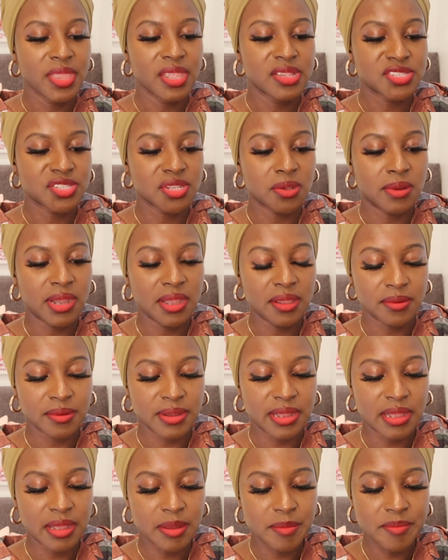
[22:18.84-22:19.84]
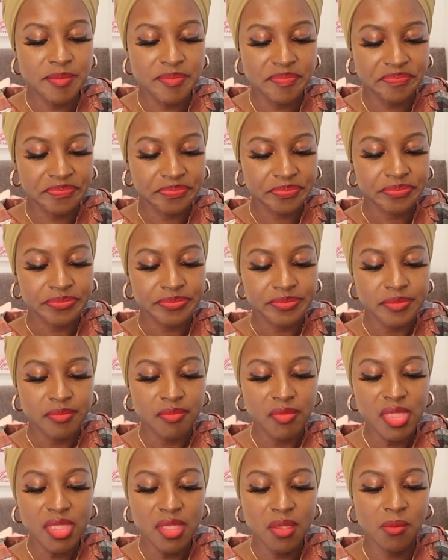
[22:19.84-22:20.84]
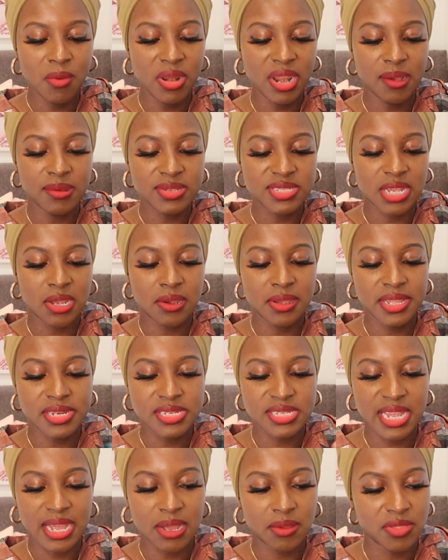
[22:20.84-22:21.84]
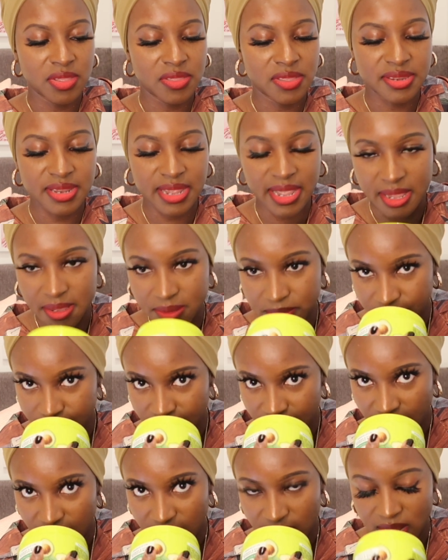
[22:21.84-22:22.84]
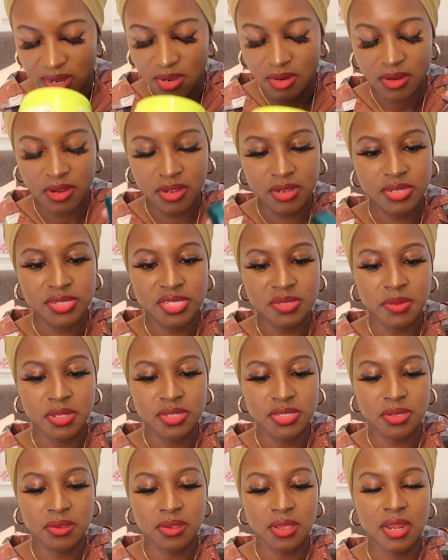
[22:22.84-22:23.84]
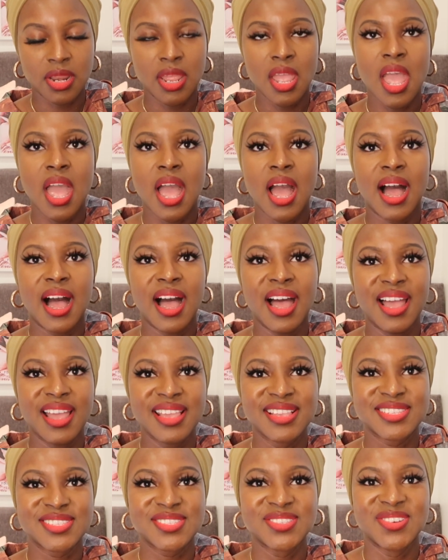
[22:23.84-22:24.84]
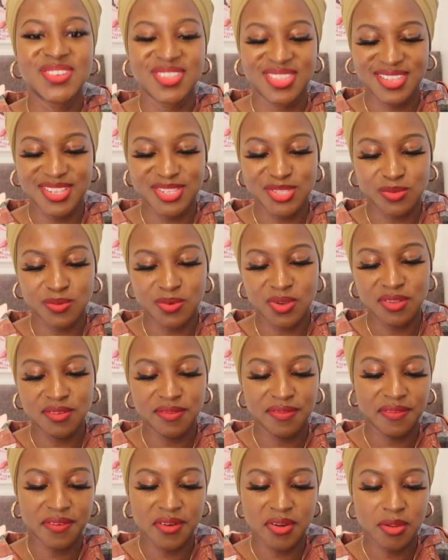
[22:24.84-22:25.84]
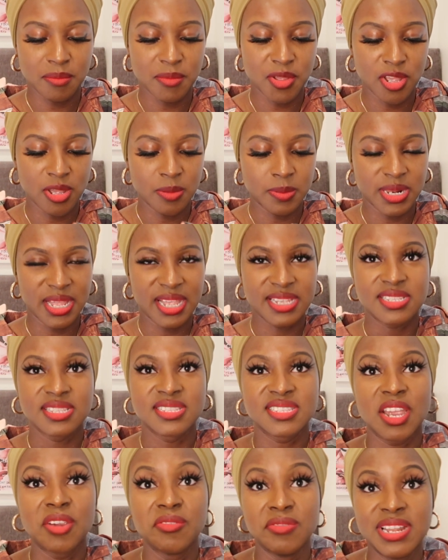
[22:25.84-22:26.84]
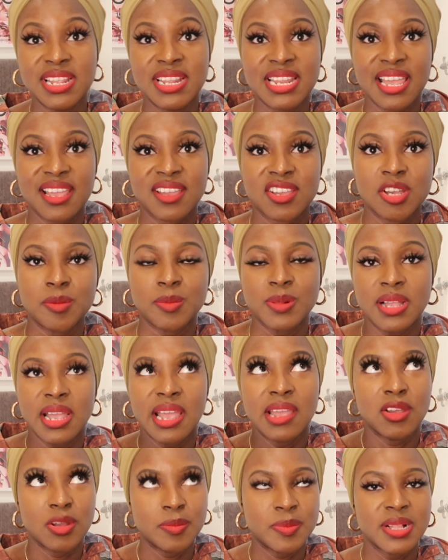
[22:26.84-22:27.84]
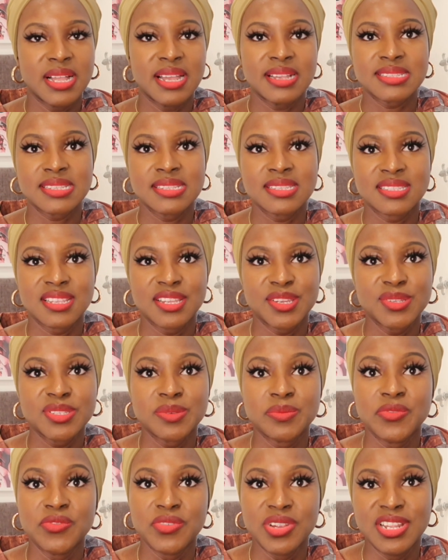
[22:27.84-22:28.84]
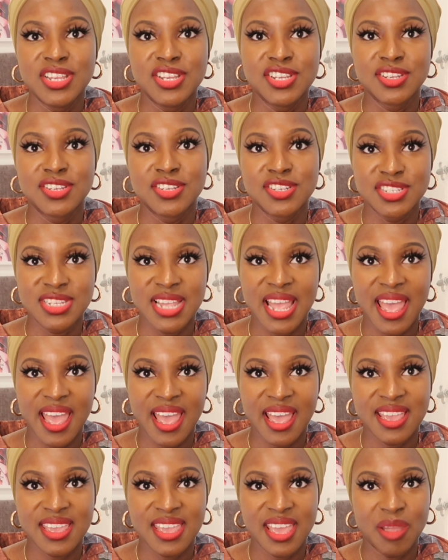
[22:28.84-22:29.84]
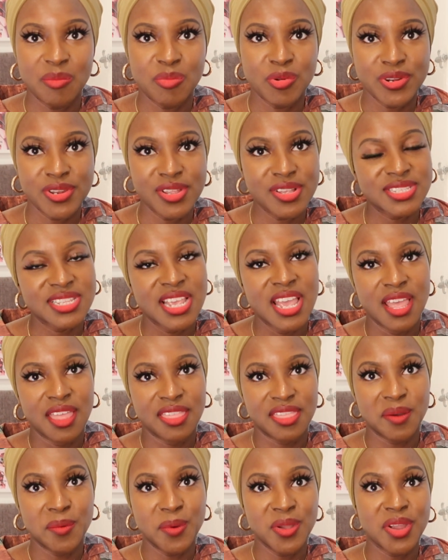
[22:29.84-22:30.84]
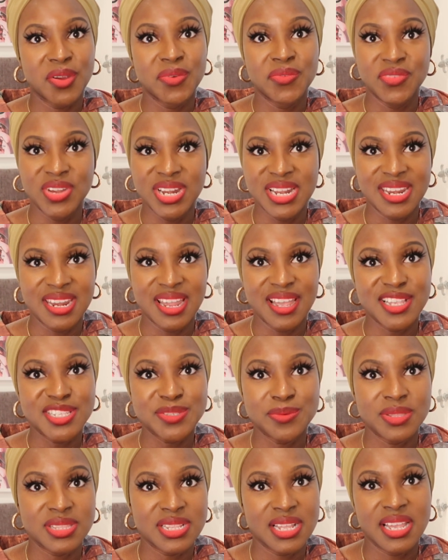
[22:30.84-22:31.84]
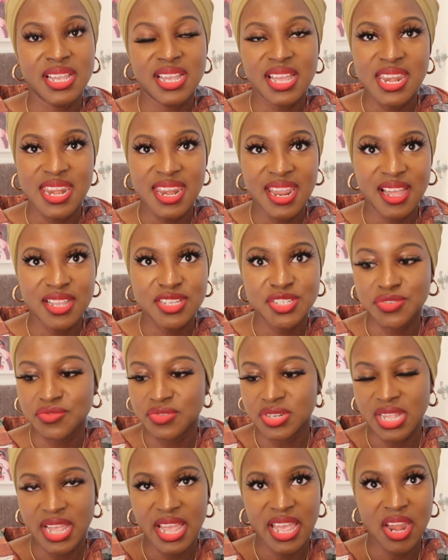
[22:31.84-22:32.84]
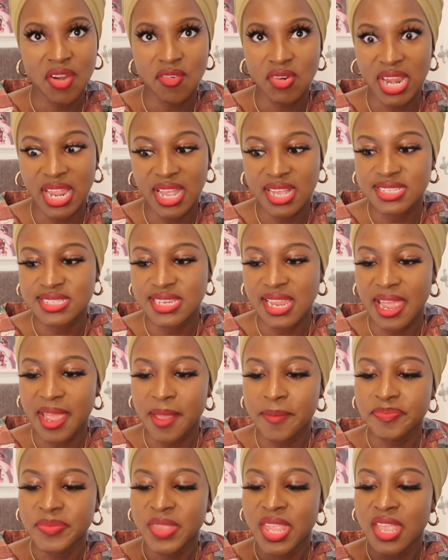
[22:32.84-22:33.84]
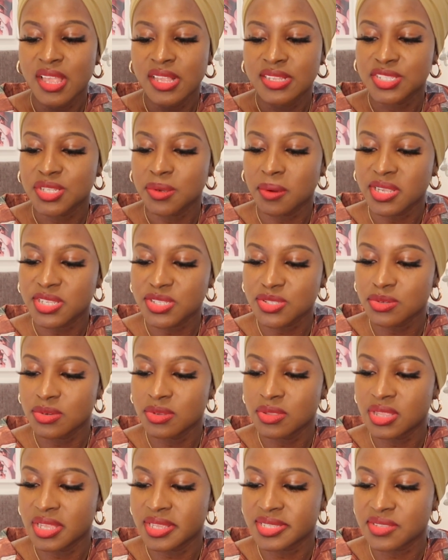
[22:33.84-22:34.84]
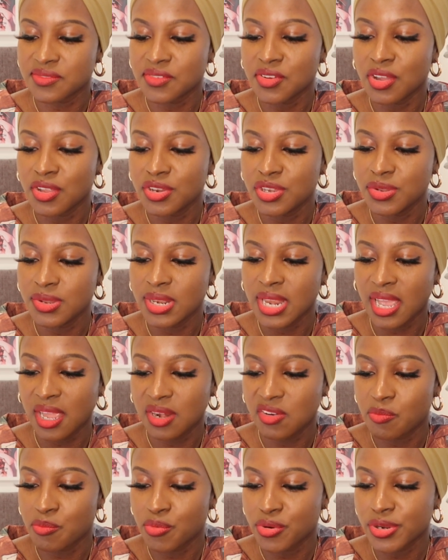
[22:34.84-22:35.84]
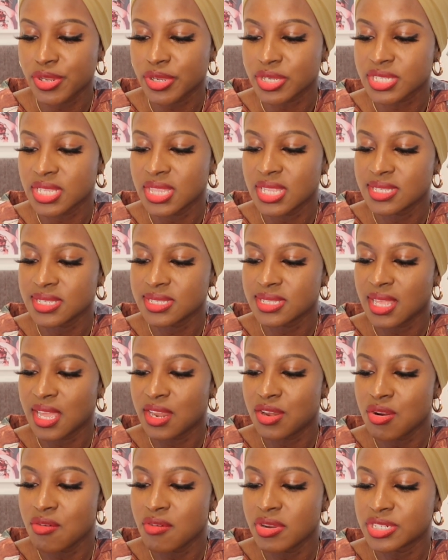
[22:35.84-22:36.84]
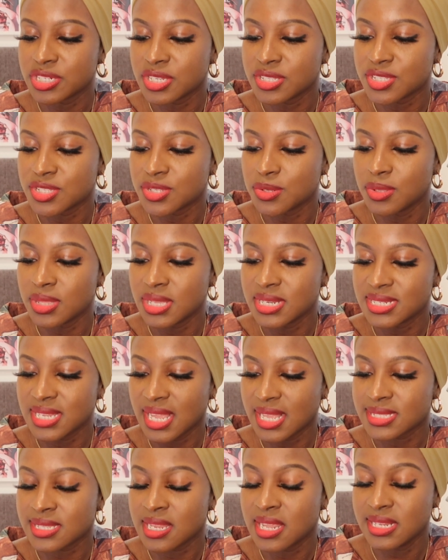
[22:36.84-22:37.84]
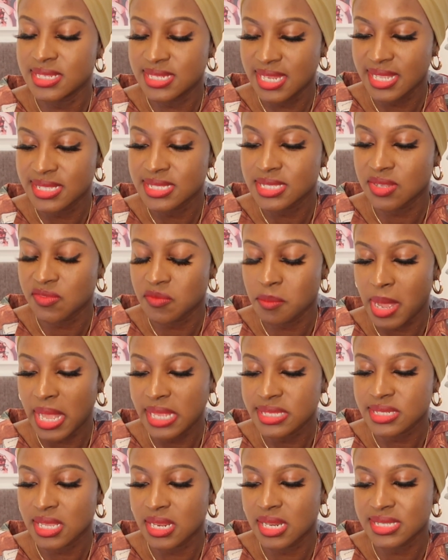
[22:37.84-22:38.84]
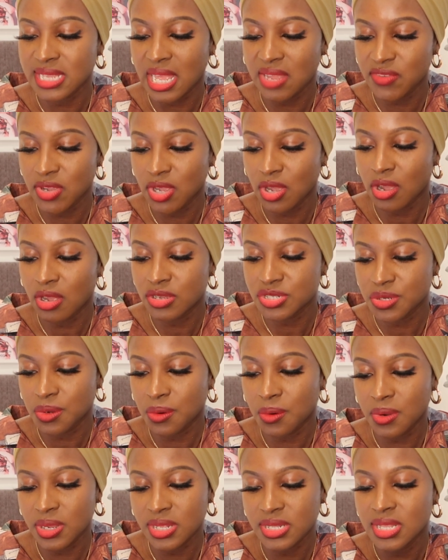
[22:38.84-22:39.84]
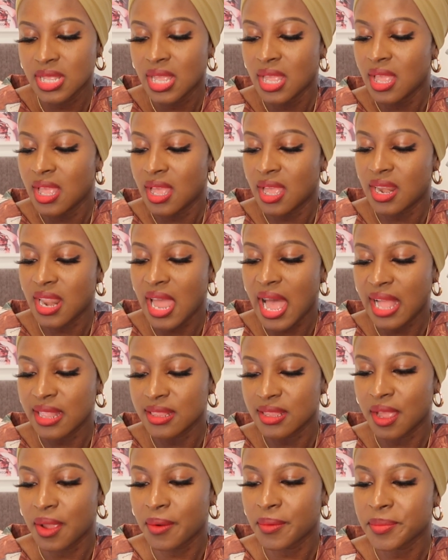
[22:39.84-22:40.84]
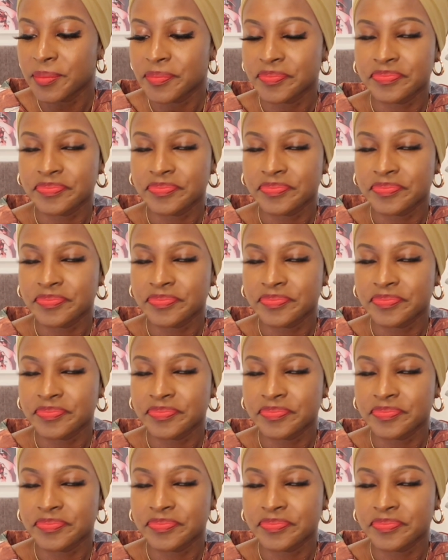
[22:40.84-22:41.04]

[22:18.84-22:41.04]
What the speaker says: So I when I was out in town the other day, oh, it smells so good, I saw this one from Herbal Essence. I really like Herbal Essence. They do some really good hair care products that work really nice with like natural hair, relaxed hair. So I saw this, they've got a new line of products, and this is their Nourish and Soothe Intensive Mask, and it's avocado oil and aloe,